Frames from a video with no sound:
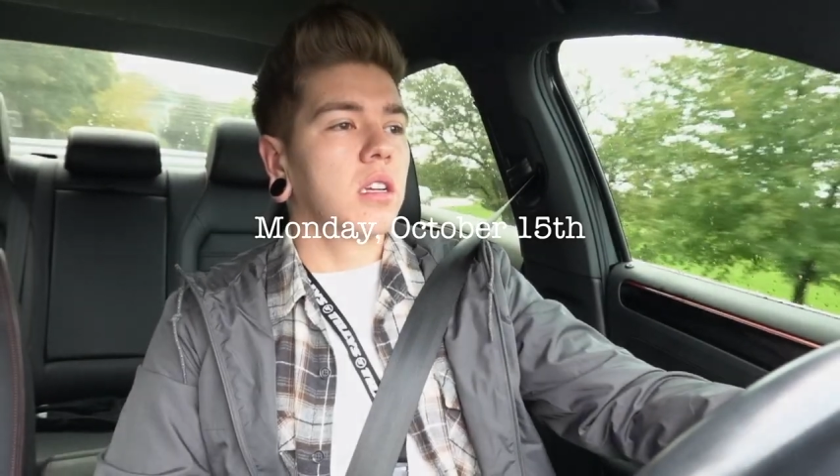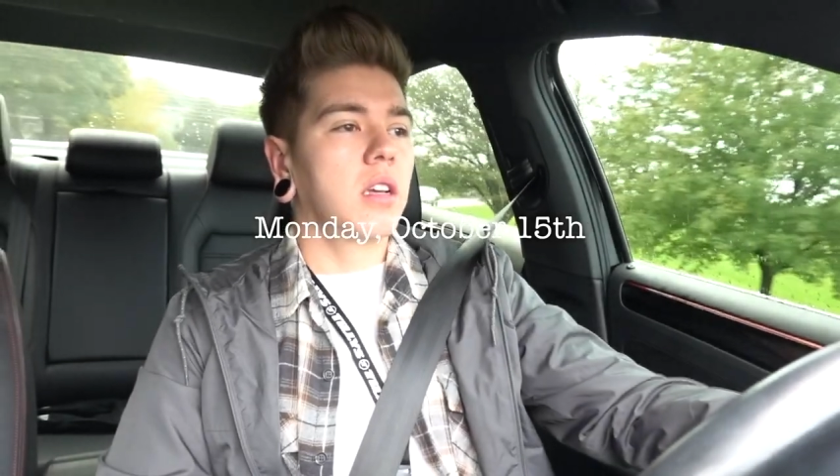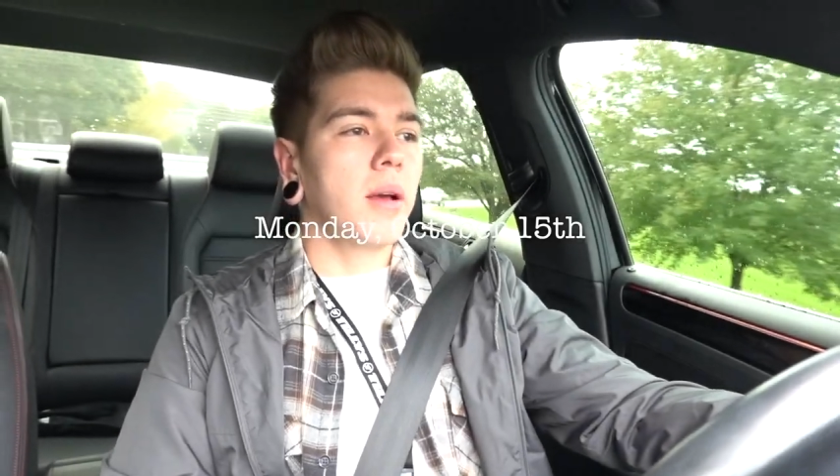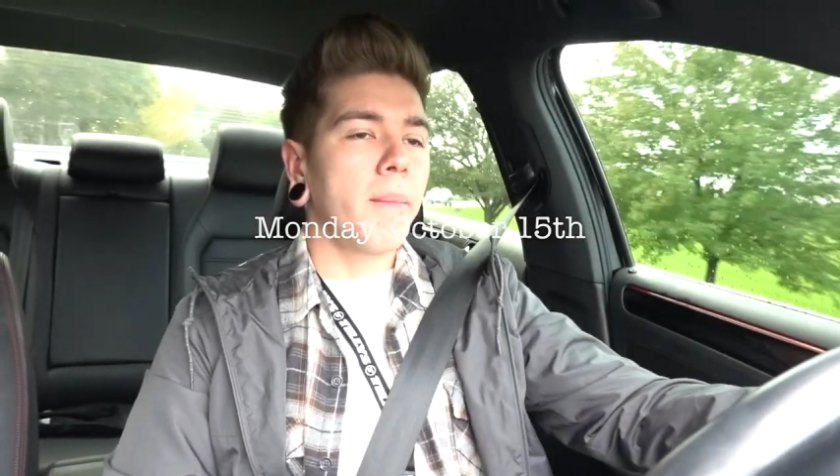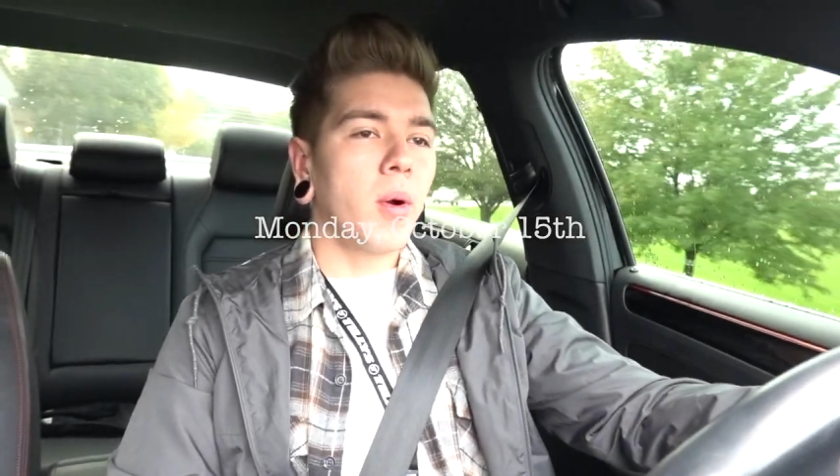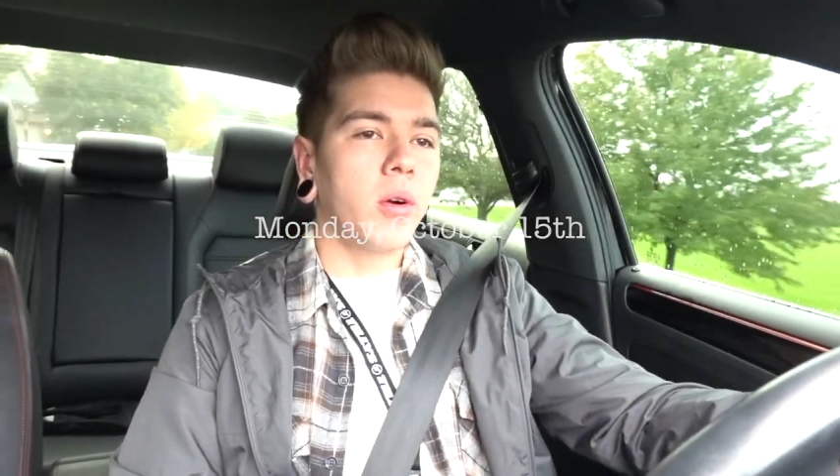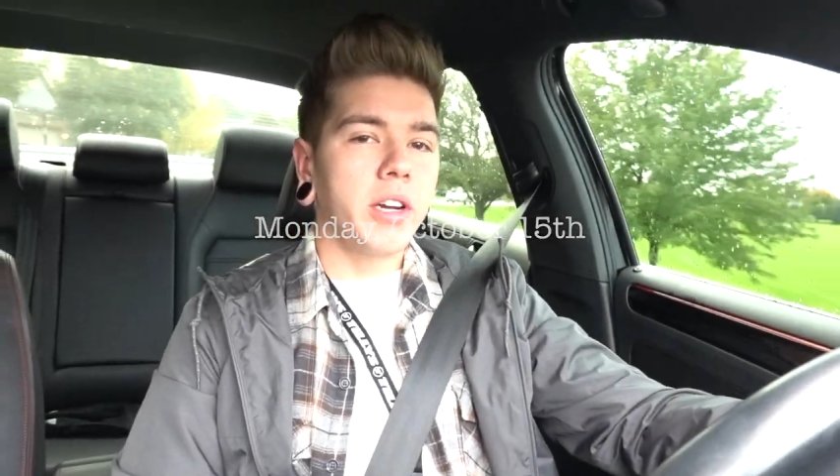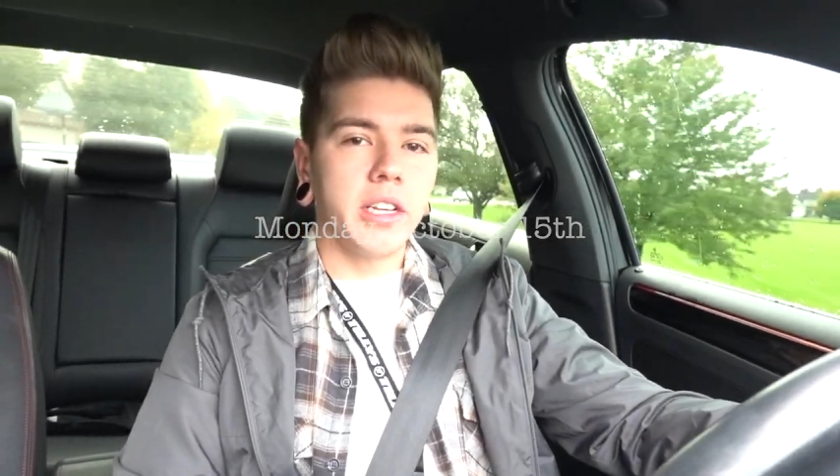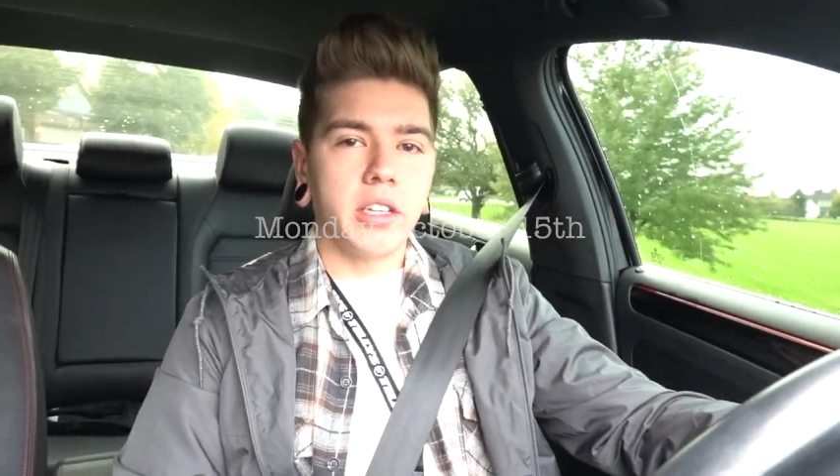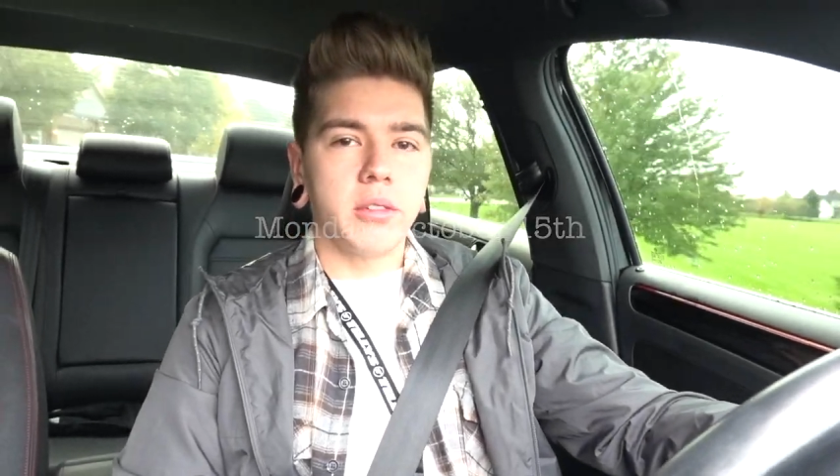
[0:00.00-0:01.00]
Good
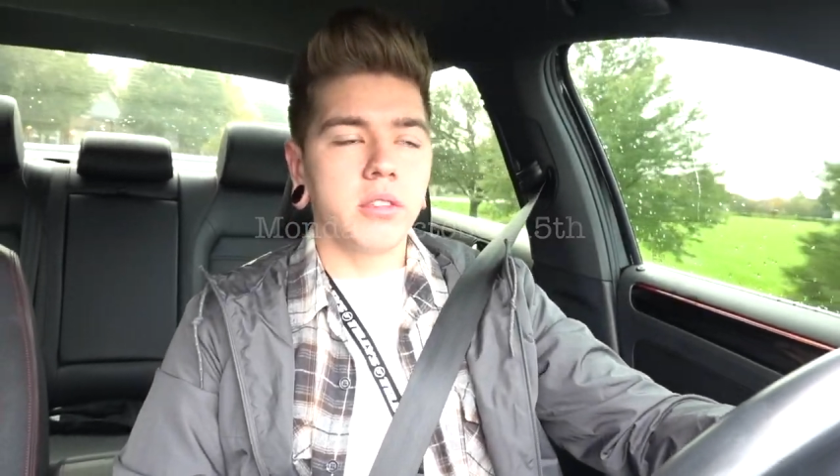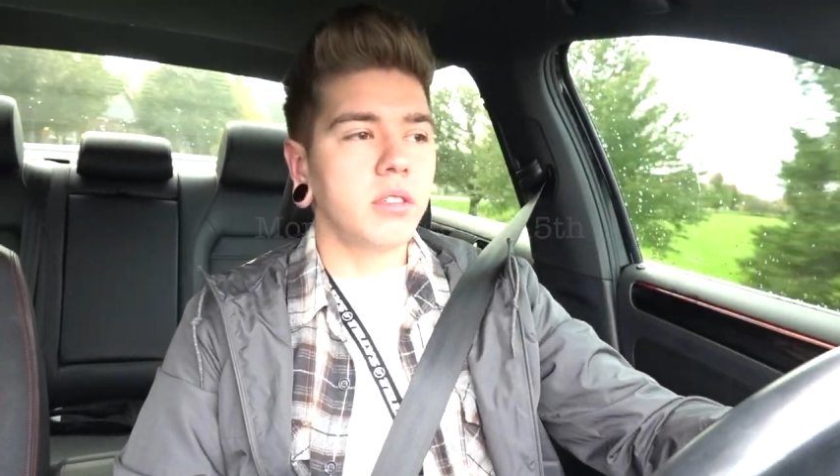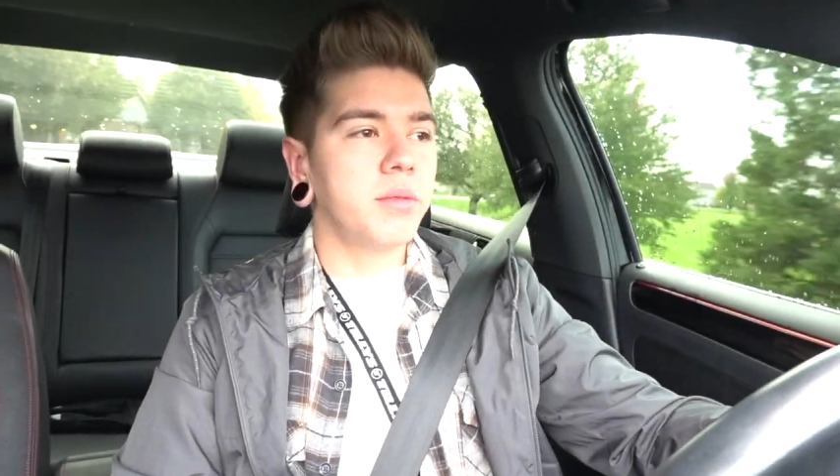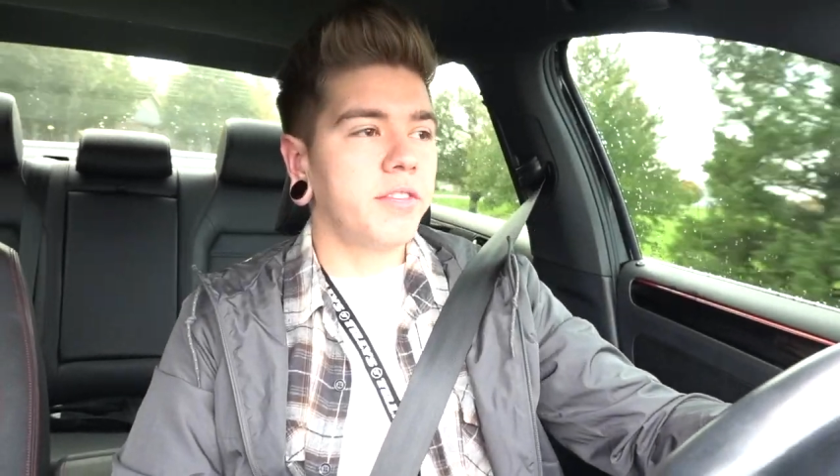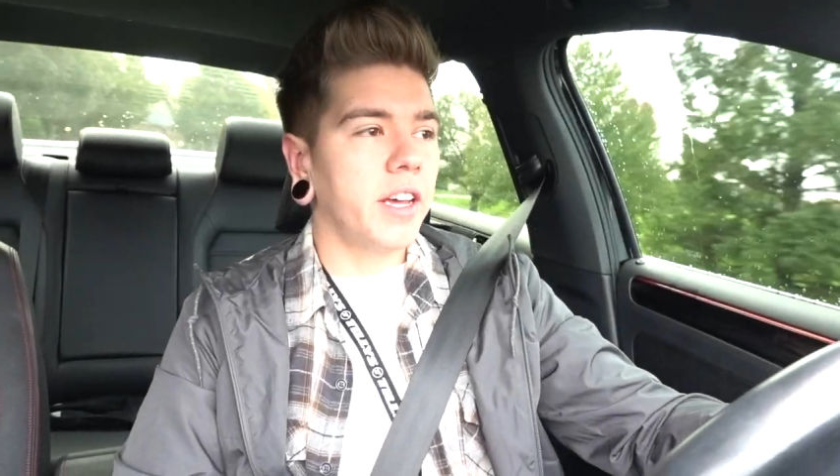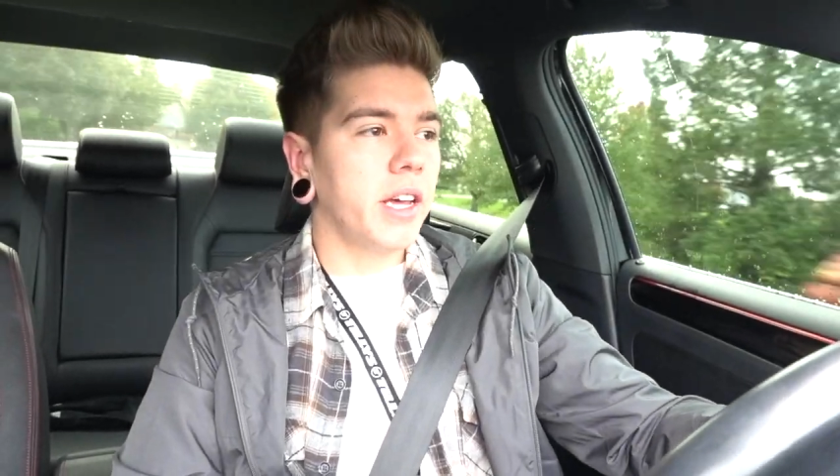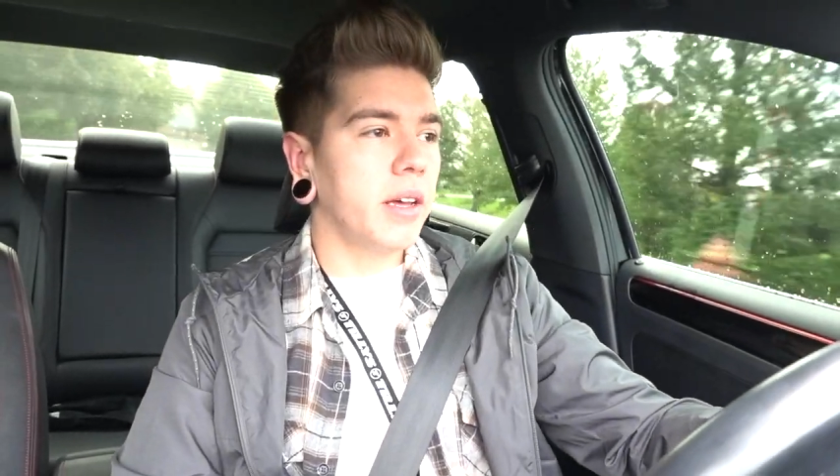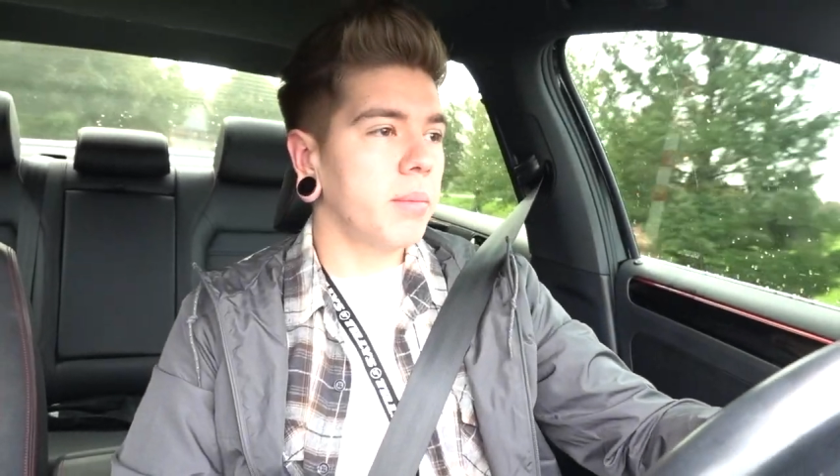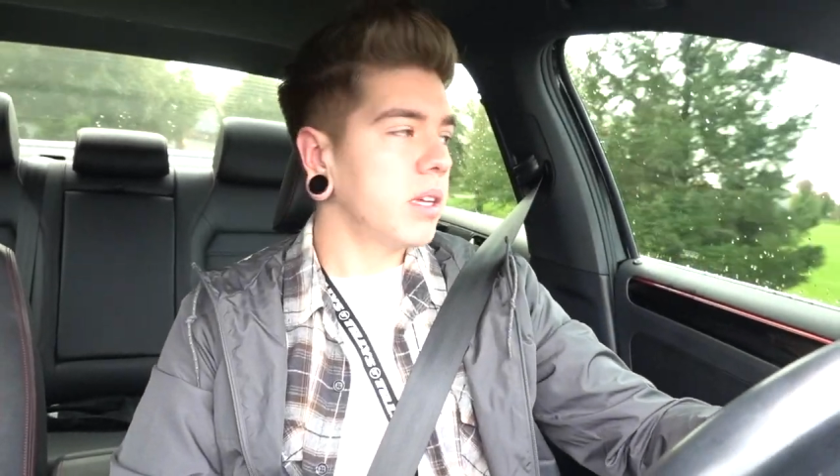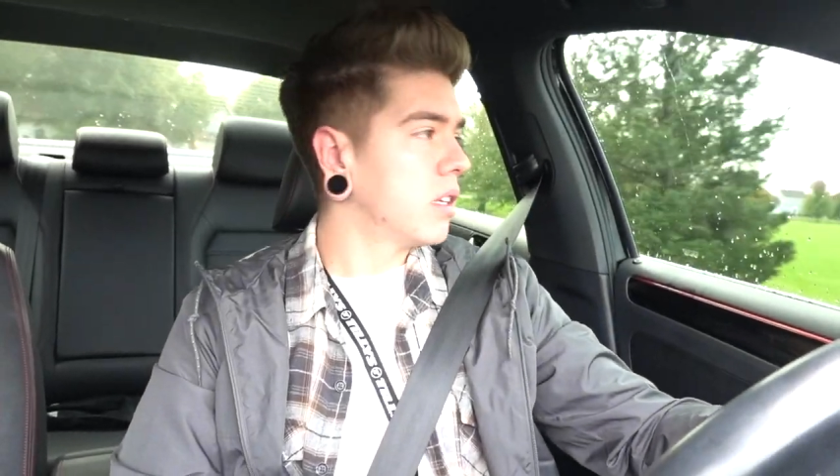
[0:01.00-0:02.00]
morning, YouTube
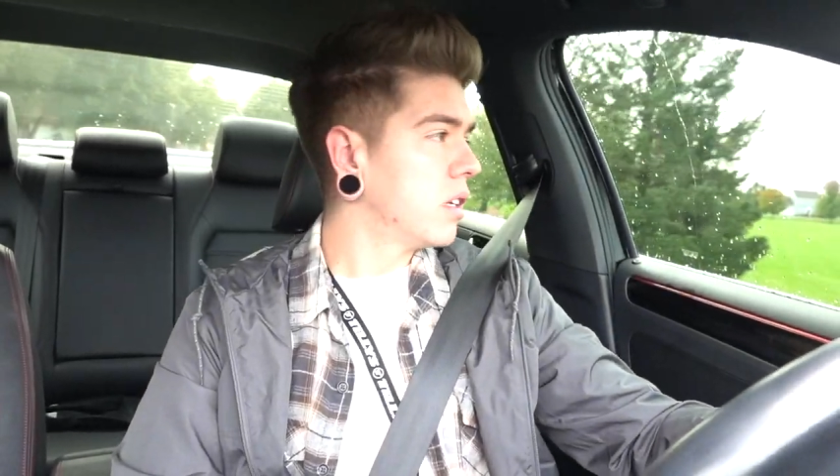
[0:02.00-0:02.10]
fam.